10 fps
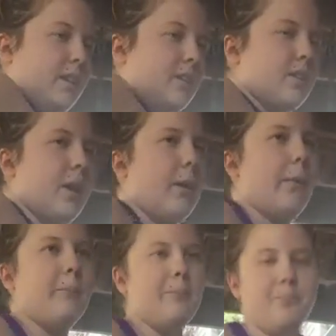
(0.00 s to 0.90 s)

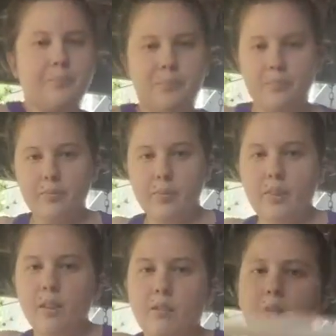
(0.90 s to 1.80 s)
So
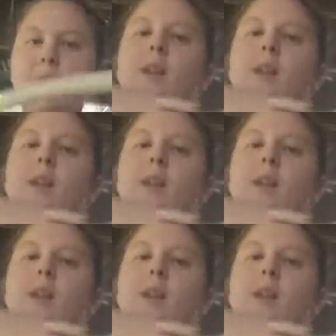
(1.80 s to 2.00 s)
from